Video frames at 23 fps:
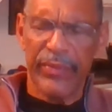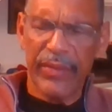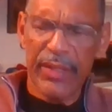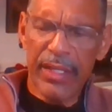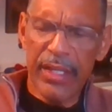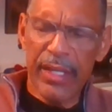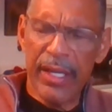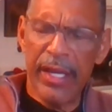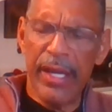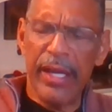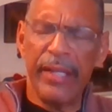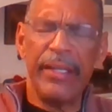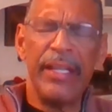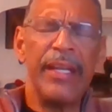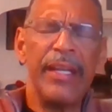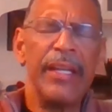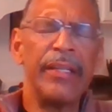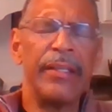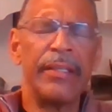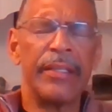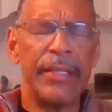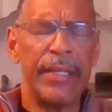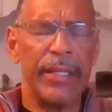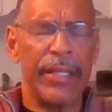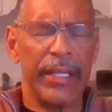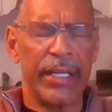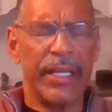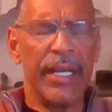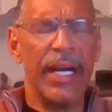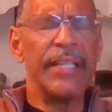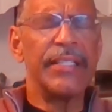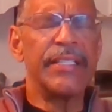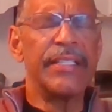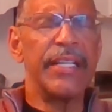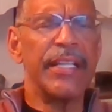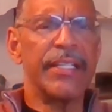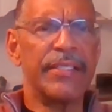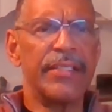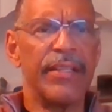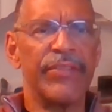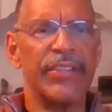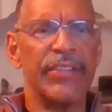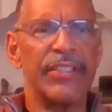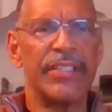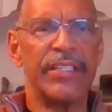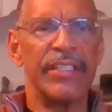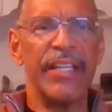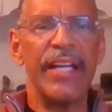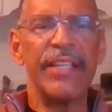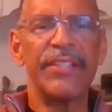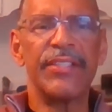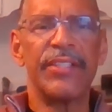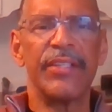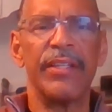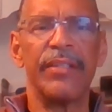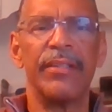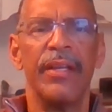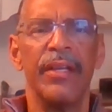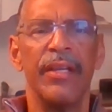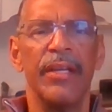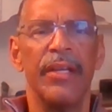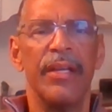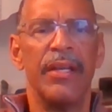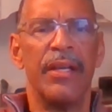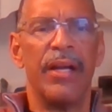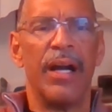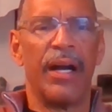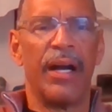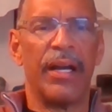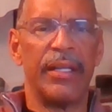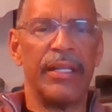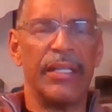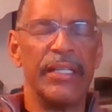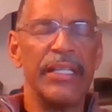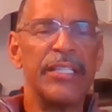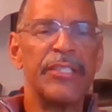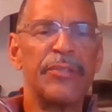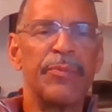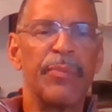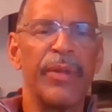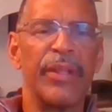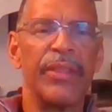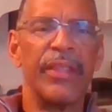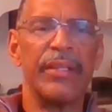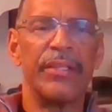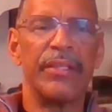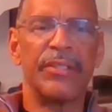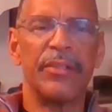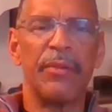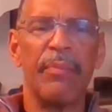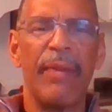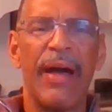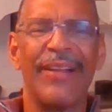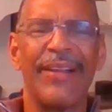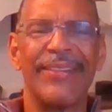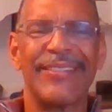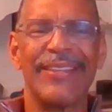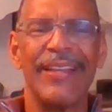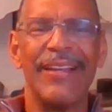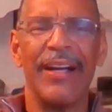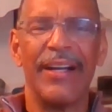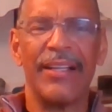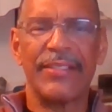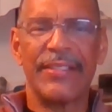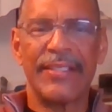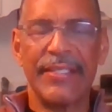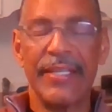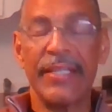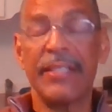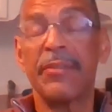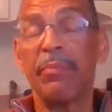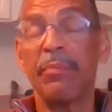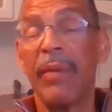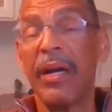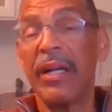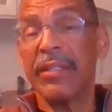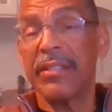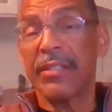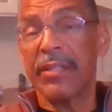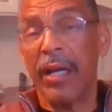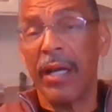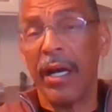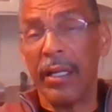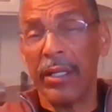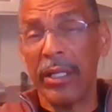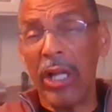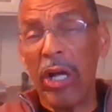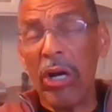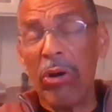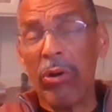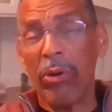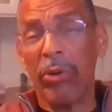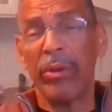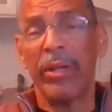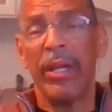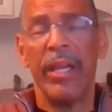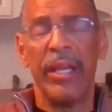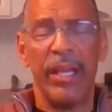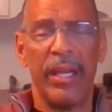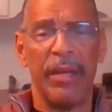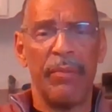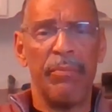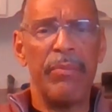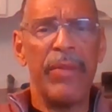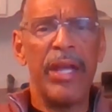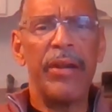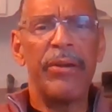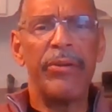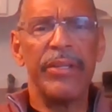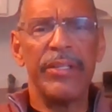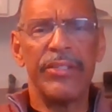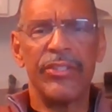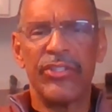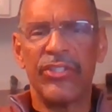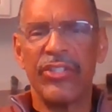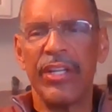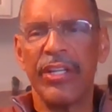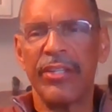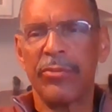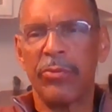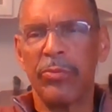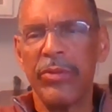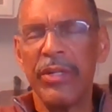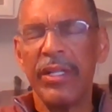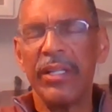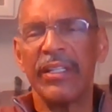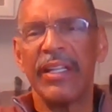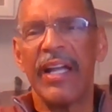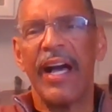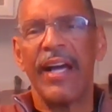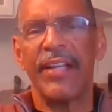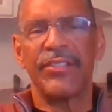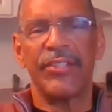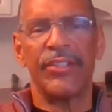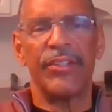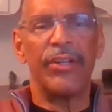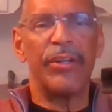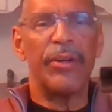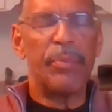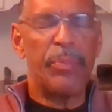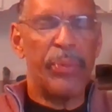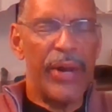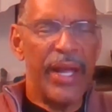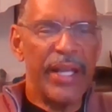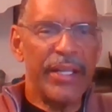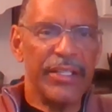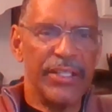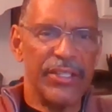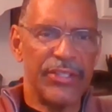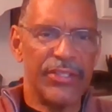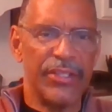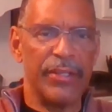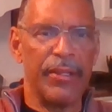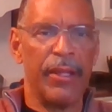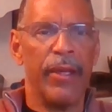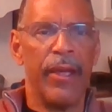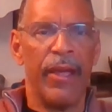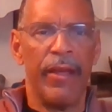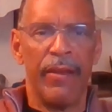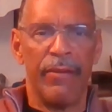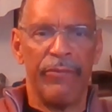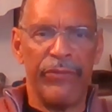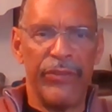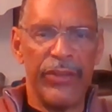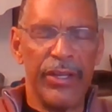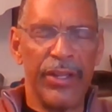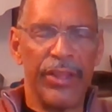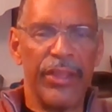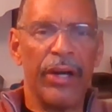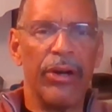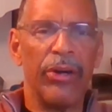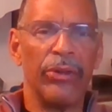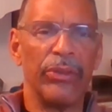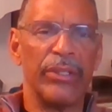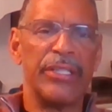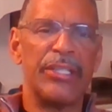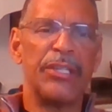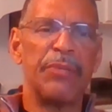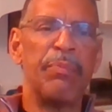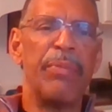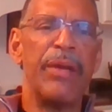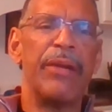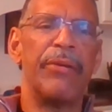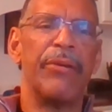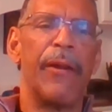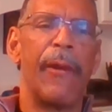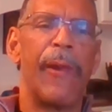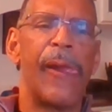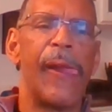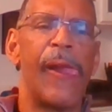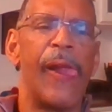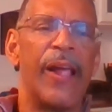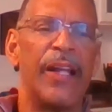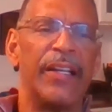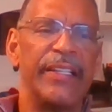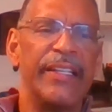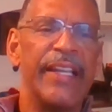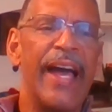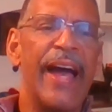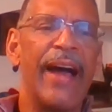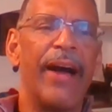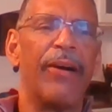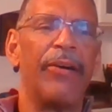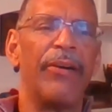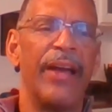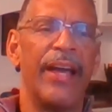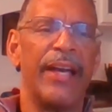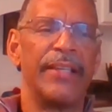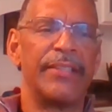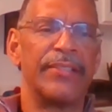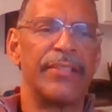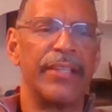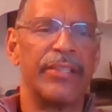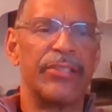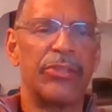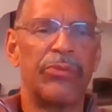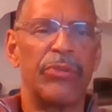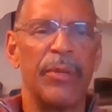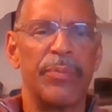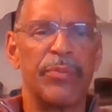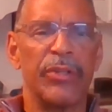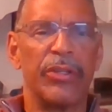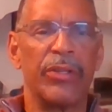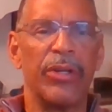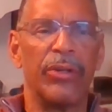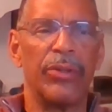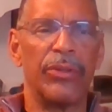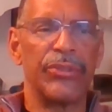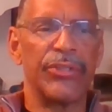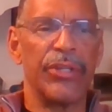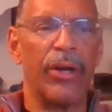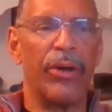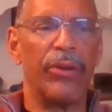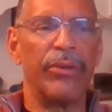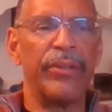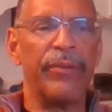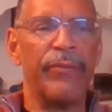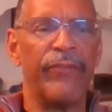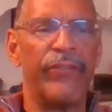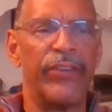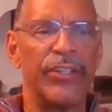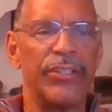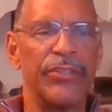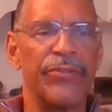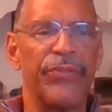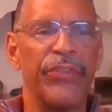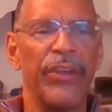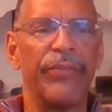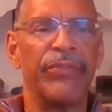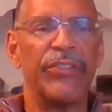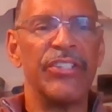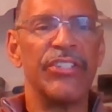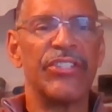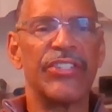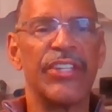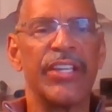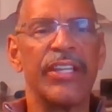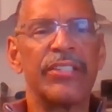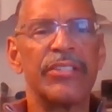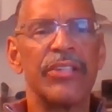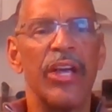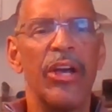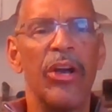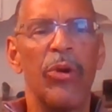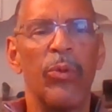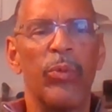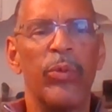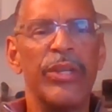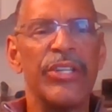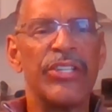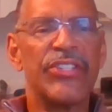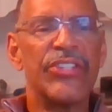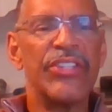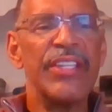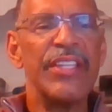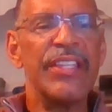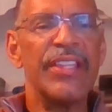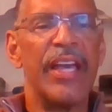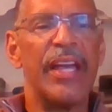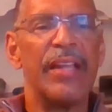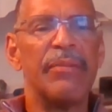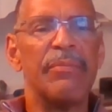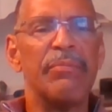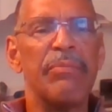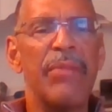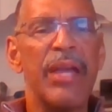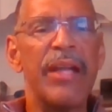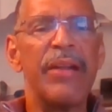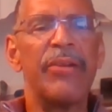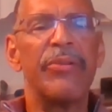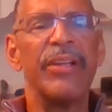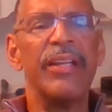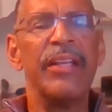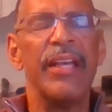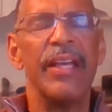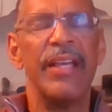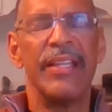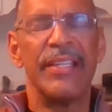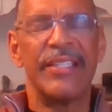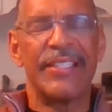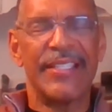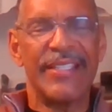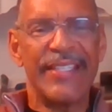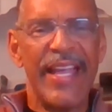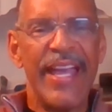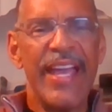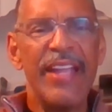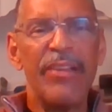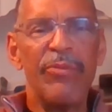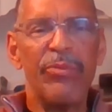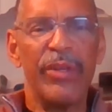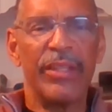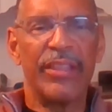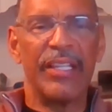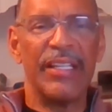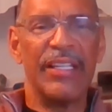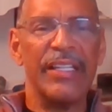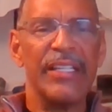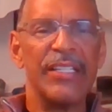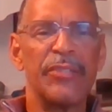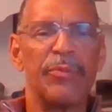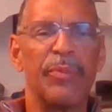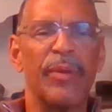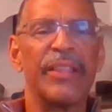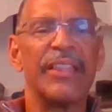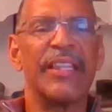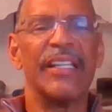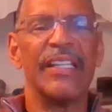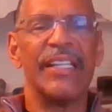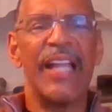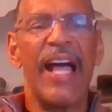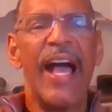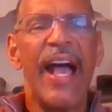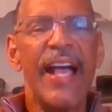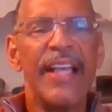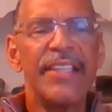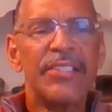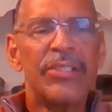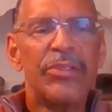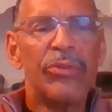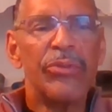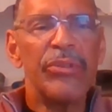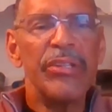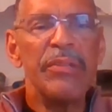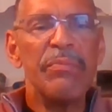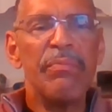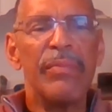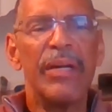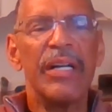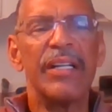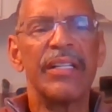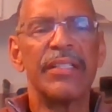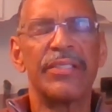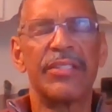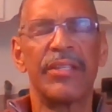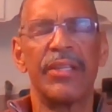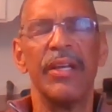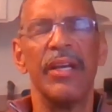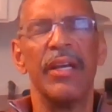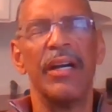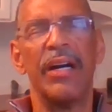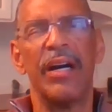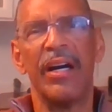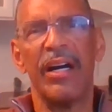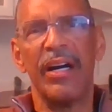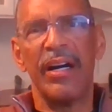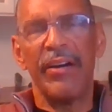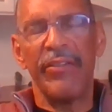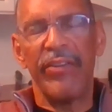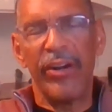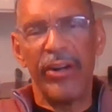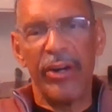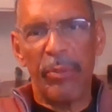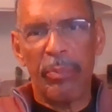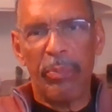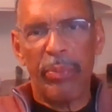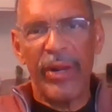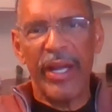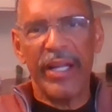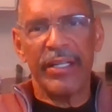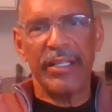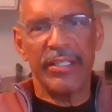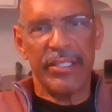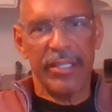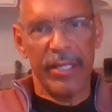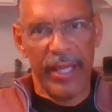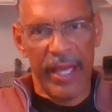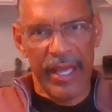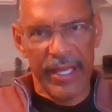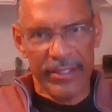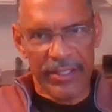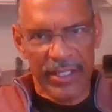And in the context of this lesson, Elizabeth is about 6 months along, and Mary is just realizing her pregnancy via the Holy Spirit. Now, as the scripture goes on in verse 56, we see that Mary stayed with Elizabeth the last 3 months of her pregnancy as a